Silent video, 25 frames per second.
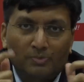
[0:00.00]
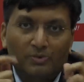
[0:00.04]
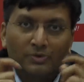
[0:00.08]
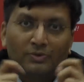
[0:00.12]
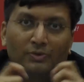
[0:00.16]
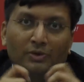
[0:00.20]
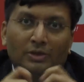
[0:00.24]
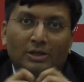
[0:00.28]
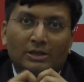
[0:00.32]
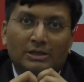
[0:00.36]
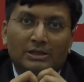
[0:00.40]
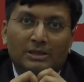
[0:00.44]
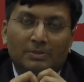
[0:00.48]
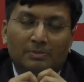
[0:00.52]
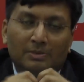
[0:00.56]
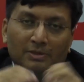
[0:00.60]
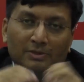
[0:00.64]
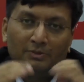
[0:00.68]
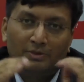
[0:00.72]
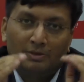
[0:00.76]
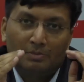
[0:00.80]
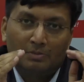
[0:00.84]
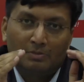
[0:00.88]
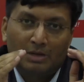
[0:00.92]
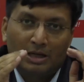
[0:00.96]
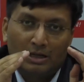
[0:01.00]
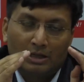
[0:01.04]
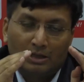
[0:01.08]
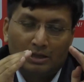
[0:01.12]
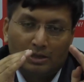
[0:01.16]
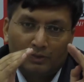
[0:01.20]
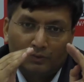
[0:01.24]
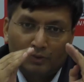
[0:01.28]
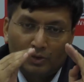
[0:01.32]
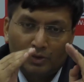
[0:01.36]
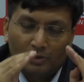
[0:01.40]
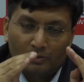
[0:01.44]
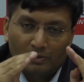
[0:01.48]
for example,
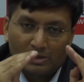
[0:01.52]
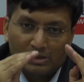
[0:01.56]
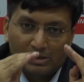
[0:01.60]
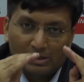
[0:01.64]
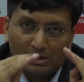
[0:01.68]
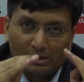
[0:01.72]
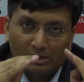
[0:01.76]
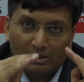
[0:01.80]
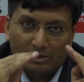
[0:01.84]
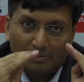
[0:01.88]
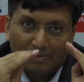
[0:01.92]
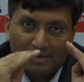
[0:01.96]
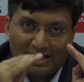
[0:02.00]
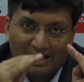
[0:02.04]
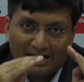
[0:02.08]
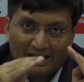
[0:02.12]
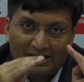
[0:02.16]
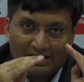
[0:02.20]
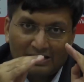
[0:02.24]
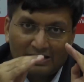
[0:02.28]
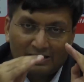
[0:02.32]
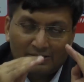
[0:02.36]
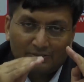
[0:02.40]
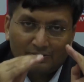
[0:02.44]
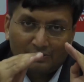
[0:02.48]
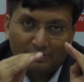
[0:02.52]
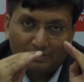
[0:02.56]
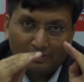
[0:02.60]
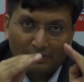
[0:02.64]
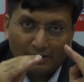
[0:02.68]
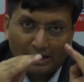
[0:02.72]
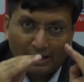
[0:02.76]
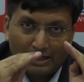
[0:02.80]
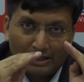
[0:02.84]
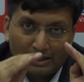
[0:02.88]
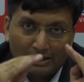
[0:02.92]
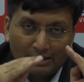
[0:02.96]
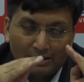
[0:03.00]
if you invested in a balanced
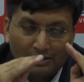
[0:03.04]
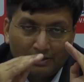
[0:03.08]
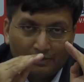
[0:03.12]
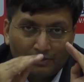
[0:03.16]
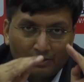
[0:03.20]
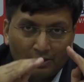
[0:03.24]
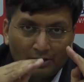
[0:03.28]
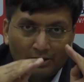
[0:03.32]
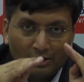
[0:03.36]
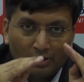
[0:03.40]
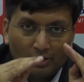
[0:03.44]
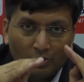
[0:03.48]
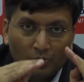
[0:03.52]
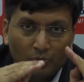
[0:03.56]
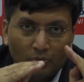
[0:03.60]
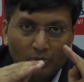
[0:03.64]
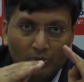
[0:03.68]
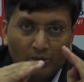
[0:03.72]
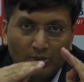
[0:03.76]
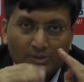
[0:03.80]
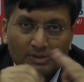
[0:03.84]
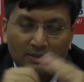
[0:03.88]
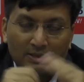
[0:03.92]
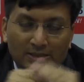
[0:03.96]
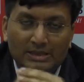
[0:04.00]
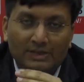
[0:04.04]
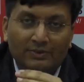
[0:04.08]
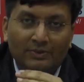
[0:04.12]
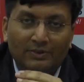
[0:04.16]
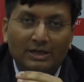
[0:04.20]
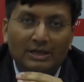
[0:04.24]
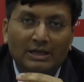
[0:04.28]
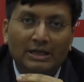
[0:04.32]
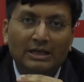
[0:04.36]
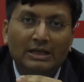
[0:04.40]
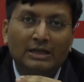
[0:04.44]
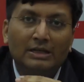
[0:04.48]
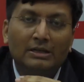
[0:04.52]
category fund in
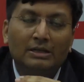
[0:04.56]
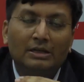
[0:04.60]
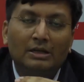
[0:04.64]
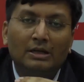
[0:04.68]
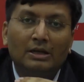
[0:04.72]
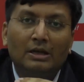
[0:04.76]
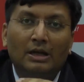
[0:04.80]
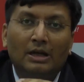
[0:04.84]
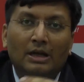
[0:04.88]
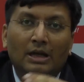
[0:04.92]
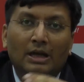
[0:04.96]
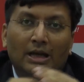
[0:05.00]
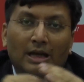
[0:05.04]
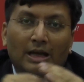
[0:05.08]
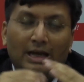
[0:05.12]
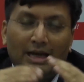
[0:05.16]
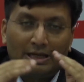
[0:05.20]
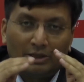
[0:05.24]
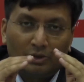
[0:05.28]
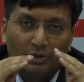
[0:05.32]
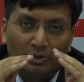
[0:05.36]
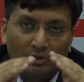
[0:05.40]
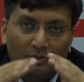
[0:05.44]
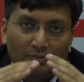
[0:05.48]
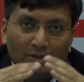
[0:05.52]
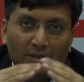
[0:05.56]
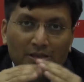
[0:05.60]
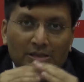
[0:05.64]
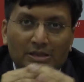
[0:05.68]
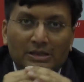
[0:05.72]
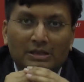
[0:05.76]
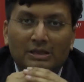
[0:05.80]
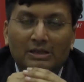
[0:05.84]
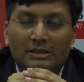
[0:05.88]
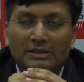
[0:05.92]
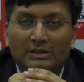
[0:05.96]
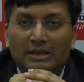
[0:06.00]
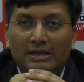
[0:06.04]
2017 and you invested
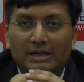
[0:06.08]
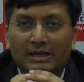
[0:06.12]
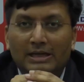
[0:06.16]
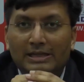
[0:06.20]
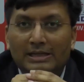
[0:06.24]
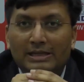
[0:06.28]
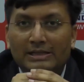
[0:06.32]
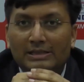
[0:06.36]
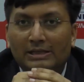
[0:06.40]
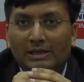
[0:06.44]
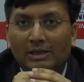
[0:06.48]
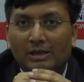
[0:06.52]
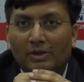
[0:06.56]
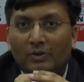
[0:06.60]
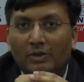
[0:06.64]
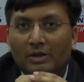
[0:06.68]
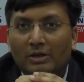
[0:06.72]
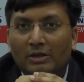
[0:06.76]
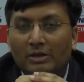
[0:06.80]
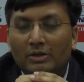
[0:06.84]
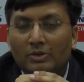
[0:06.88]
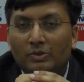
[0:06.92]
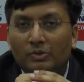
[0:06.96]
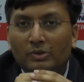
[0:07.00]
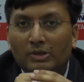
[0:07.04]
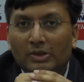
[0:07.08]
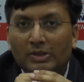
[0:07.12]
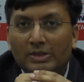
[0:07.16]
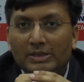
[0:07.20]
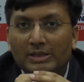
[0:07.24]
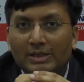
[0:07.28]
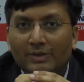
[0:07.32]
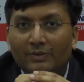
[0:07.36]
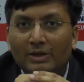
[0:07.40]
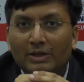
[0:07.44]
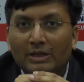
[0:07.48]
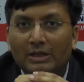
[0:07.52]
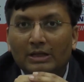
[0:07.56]
in say an asset allocator in
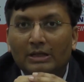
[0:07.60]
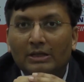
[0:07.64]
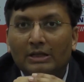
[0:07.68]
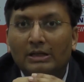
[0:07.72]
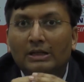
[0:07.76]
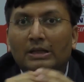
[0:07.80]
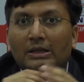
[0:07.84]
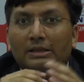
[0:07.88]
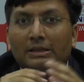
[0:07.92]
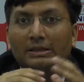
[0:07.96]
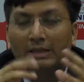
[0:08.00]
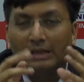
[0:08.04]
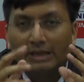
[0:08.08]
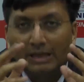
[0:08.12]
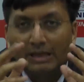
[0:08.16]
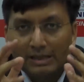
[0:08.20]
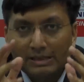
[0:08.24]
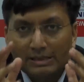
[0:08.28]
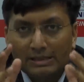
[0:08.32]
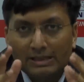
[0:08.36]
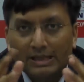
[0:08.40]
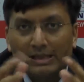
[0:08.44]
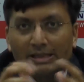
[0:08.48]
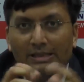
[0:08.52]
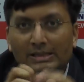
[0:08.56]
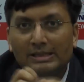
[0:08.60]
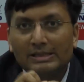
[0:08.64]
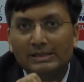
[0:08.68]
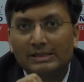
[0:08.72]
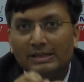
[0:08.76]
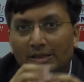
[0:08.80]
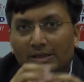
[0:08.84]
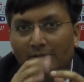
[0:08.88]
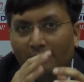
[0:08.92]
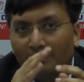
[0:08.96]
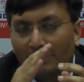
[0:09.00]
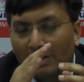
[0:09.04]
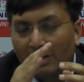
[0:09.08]
2017, there are chances that
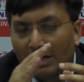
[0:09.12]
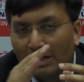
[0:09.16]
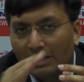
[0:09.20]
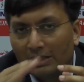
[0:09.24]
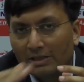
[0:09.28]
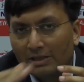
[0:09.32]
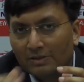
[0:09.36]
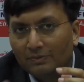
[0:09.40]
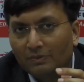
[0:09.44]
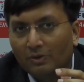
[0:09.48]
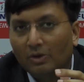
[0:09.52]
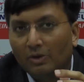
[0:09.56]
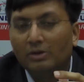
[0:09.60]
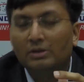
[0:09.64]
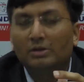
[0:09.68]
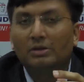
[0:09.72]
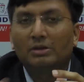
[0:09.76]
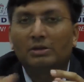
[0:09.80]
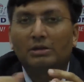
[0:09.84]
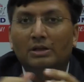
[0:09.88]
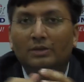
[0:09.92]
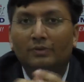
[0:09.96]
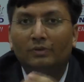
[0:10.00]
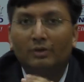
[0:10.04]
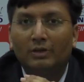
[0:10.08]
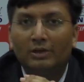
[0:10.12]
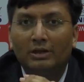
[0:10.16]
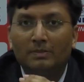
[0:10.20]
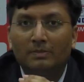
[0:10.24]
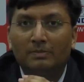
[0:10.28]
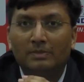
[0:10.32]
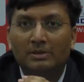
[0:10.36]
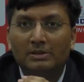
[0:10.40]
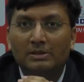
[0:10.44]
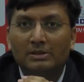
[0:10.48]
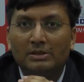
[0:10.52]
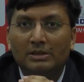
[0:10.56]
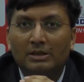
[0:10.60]
if markets fall
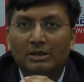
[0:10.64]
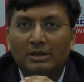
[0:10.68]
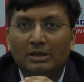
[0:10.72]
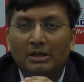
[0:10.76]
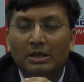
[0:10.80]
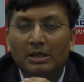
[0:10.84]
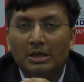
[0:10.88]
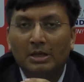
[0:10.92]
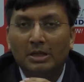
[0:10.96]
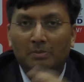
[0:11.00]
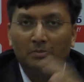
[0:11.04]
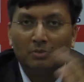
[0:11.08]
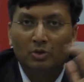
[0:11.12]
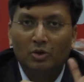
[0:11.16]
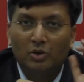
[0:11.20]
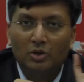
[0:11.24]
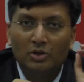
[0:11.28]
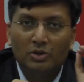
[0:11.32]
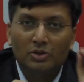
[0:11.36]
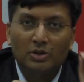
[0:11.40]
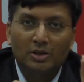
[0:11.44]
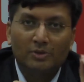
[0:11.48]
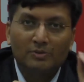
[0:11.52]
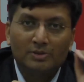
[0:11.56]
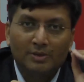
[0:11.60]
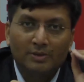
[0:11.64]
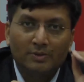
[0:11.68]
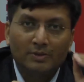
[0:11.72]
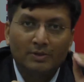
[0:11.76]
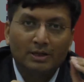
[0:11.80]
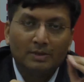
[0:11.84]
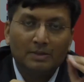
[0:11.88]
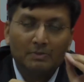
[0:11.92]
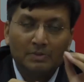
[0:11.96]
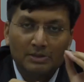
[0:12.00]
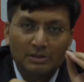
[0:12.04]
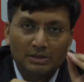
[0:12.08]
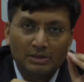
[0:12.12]
30-40%, because you have
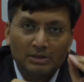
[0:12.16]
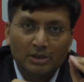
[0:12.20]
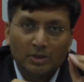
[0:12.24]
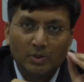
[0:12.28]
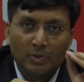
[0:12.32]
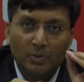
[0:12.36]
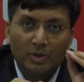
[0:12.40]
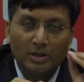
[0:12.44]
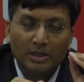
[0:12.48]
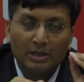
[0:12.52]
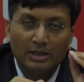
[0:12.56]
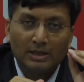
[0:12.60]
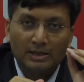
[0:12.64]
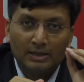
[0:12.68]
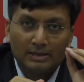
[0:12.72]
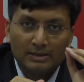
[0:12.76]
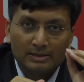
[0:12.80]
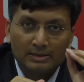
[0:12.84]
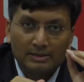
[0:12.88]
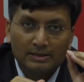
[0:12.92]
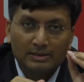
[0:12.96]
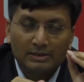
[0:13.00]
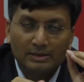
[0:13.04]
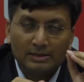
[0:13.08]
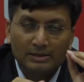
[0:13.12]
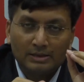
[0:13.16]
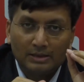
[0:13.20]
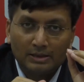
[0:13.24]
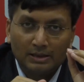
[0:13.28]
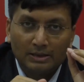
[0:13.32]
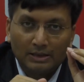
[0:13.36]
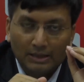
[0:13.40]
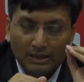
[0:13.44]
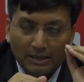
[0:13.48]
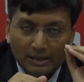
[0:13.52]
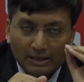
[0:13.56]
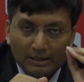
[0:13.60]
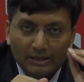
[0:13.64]
70% equity
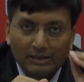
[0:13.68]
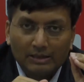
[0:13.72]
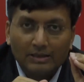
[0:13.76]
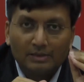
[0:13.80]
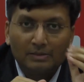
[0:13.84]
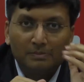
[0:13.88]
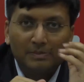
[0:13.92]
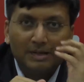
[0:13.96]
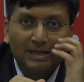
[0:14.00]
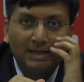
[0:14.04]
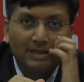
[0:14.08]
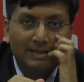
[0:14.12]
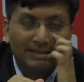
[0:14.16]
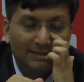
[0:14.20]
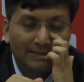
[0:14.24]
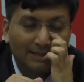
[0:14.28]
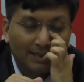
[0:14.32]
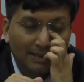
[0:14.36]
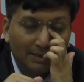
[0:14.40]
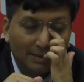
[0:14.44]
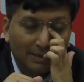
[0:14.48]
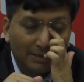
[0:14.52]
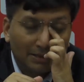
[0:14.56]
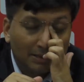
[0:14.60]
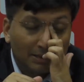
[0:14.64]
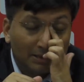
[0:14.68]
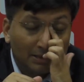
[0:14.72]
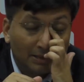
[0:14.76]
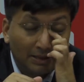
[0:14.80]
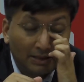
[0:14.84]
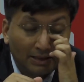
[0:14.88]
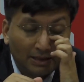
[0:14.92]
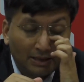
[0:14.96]
consistently in the balance category,